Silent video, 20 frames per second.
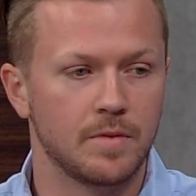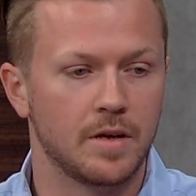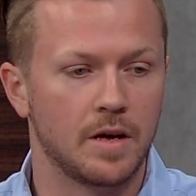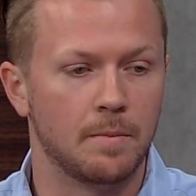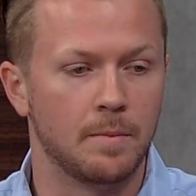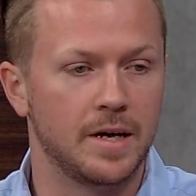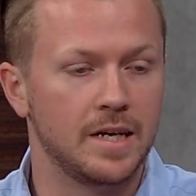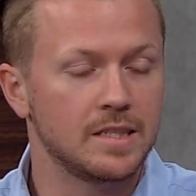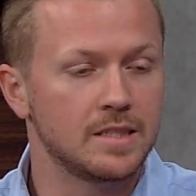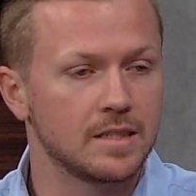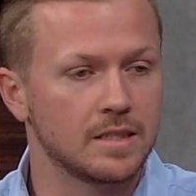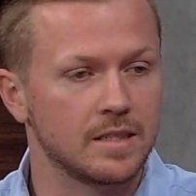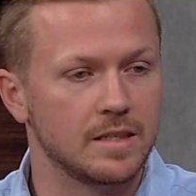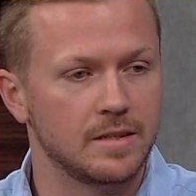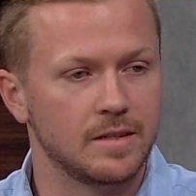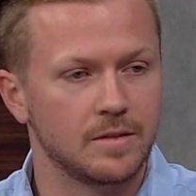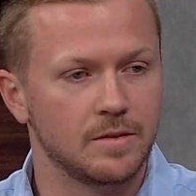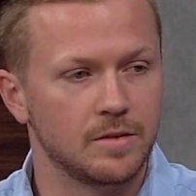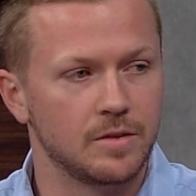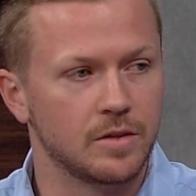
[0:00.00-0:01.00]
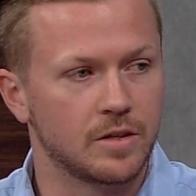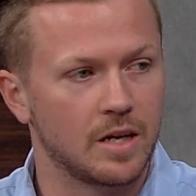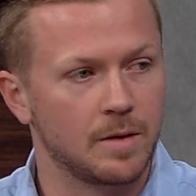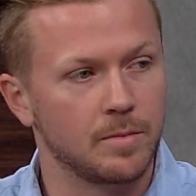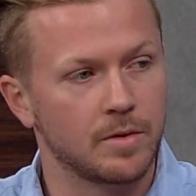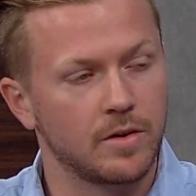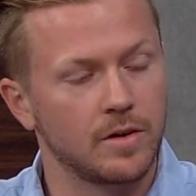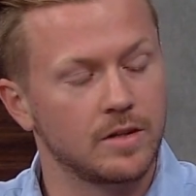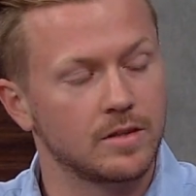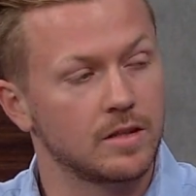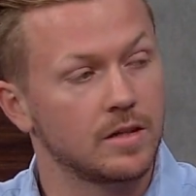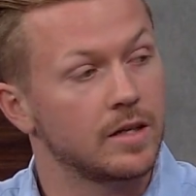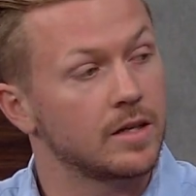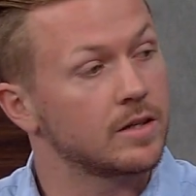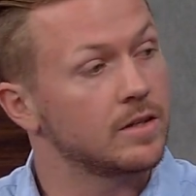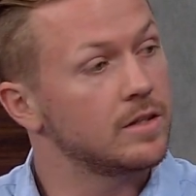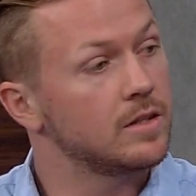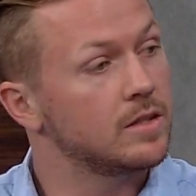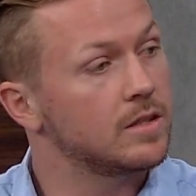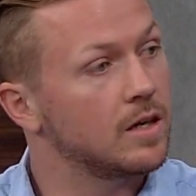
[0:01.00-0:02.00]
Amazingly, you come across a lot of
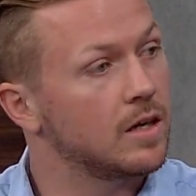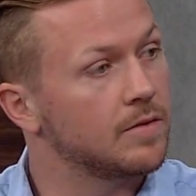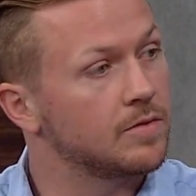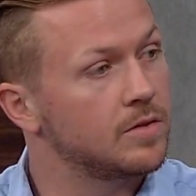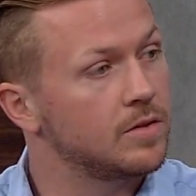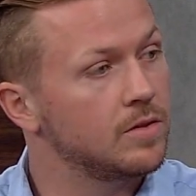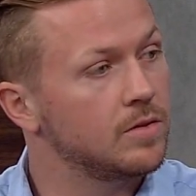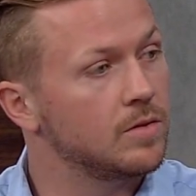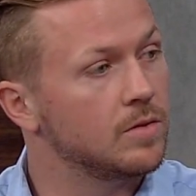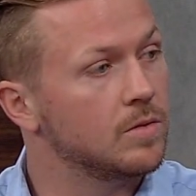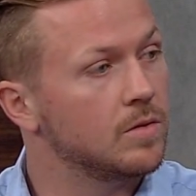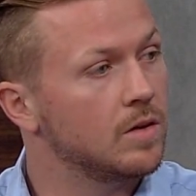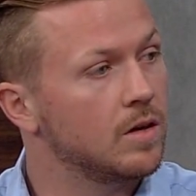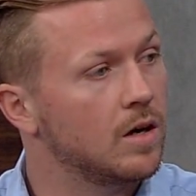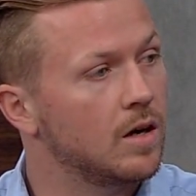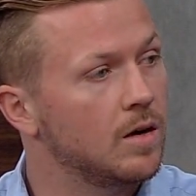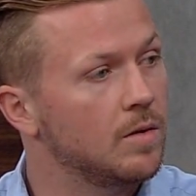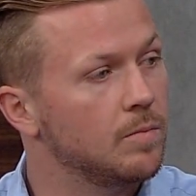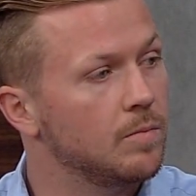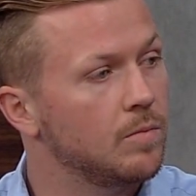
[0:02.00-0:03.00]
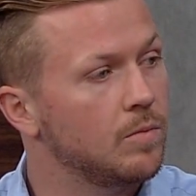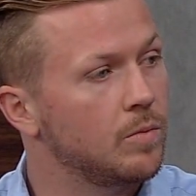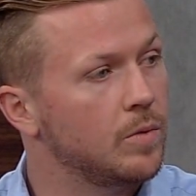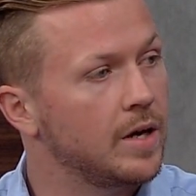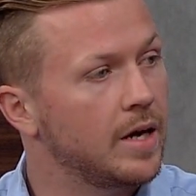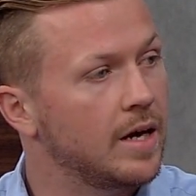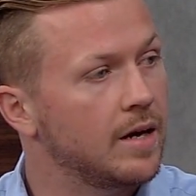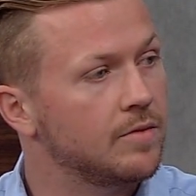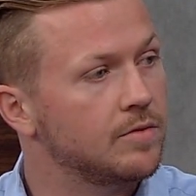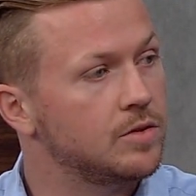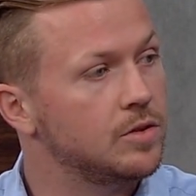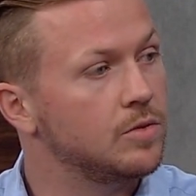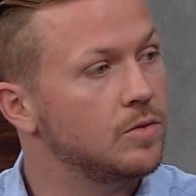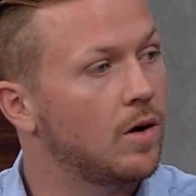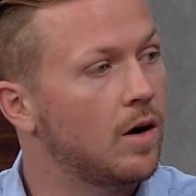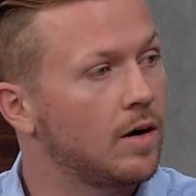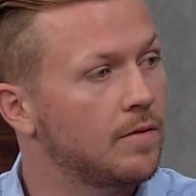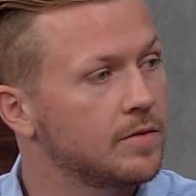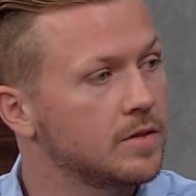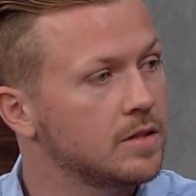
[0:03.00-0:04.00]
good stuff too. We have 2
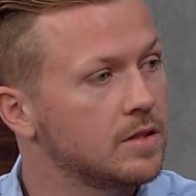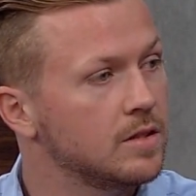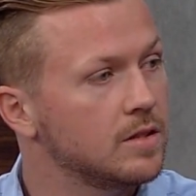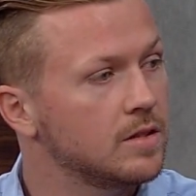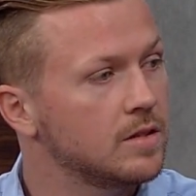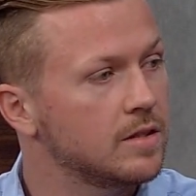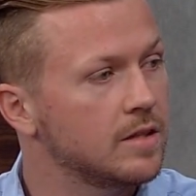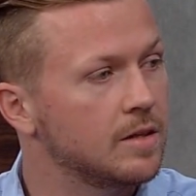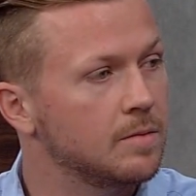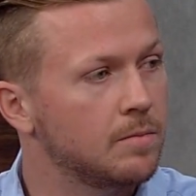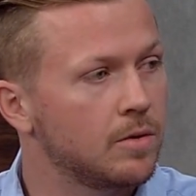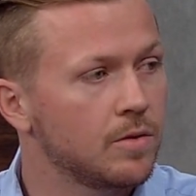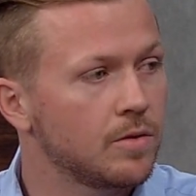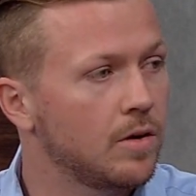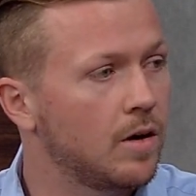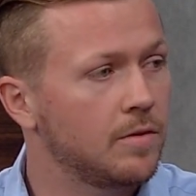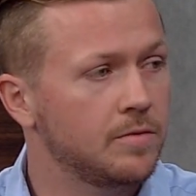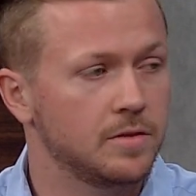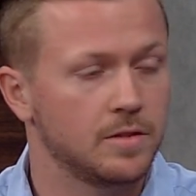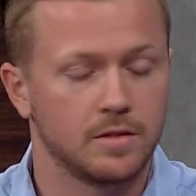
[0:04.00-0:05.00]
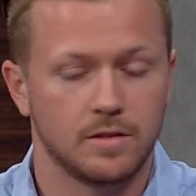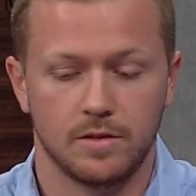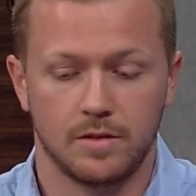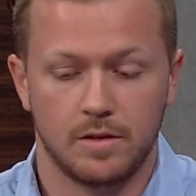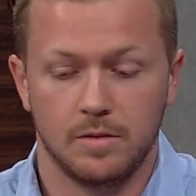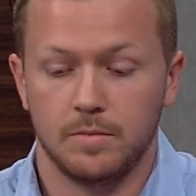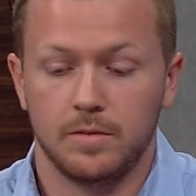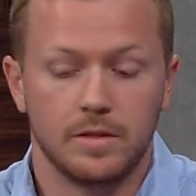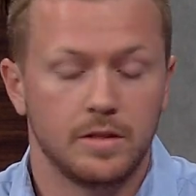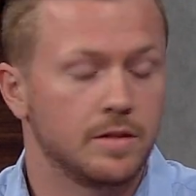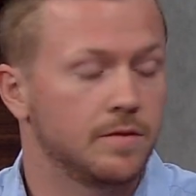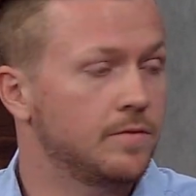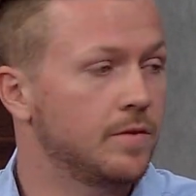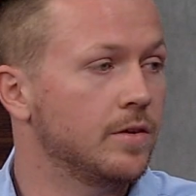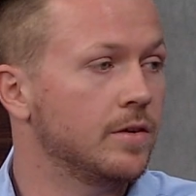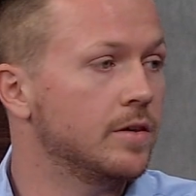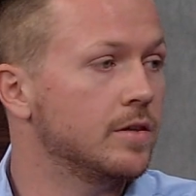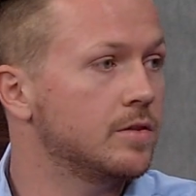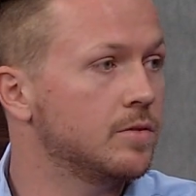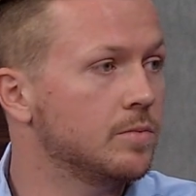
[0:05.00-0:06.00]
offices, and both offices are completely
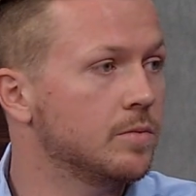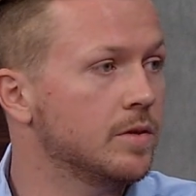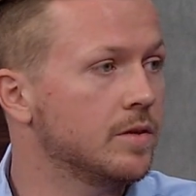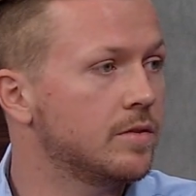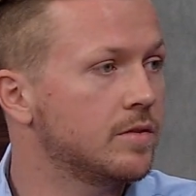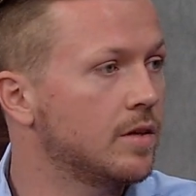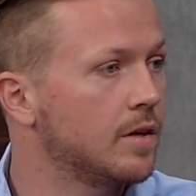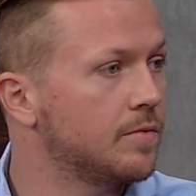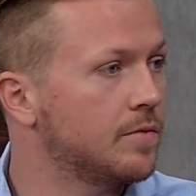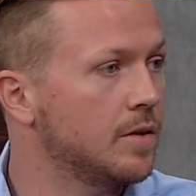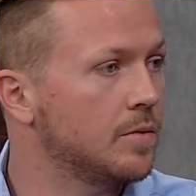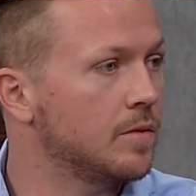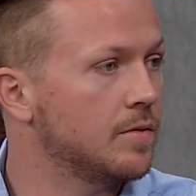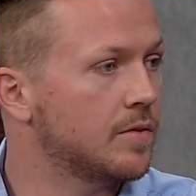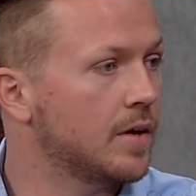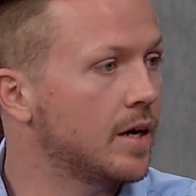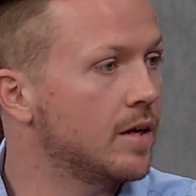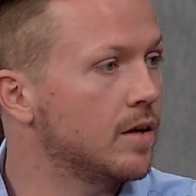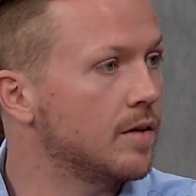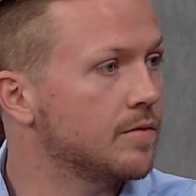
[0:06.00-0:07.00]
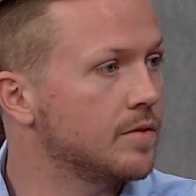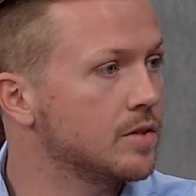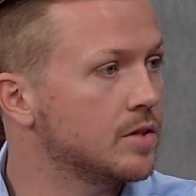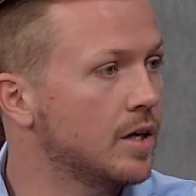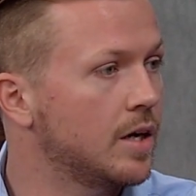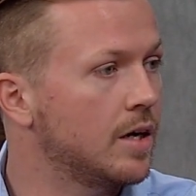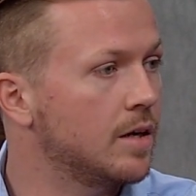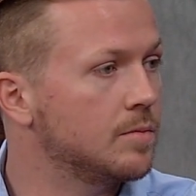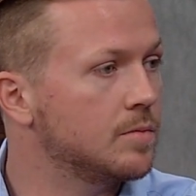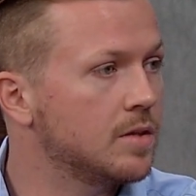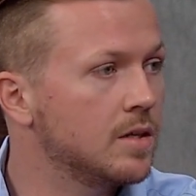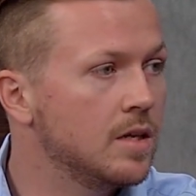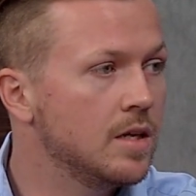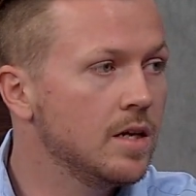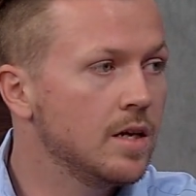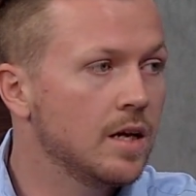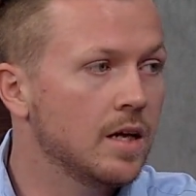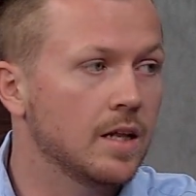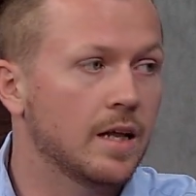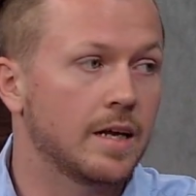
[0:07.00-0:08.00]
furnished with stuff that we've gotten off the jobs.
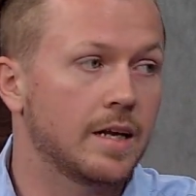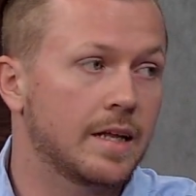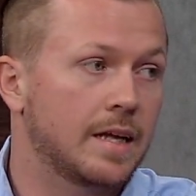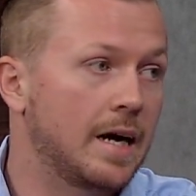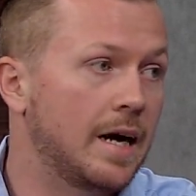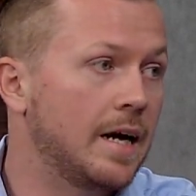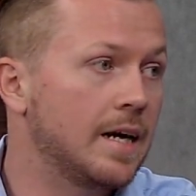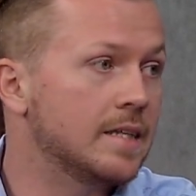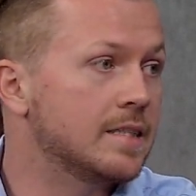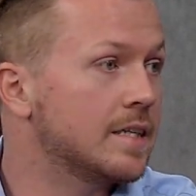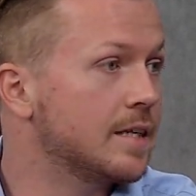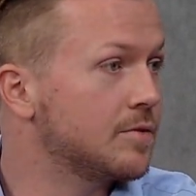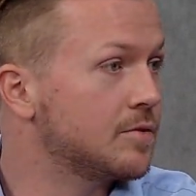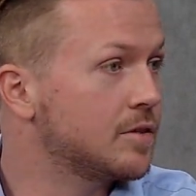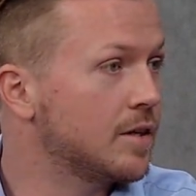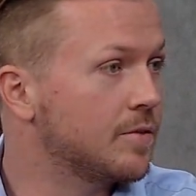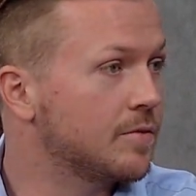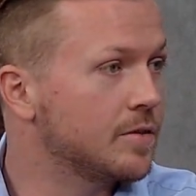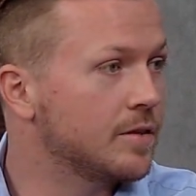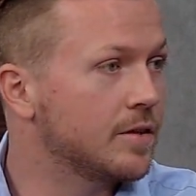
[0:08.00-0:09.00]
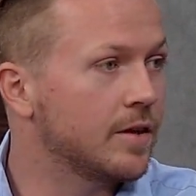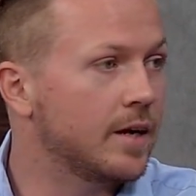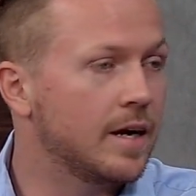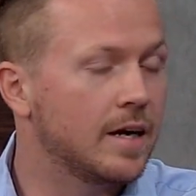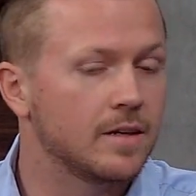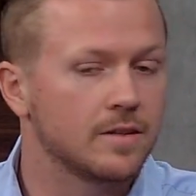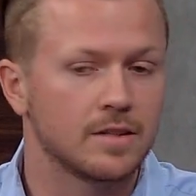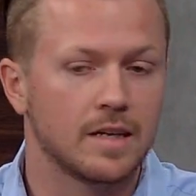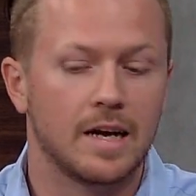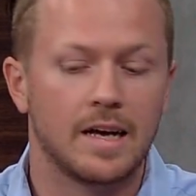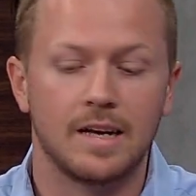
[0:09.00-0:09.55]
A lot of guys have stuff in their house.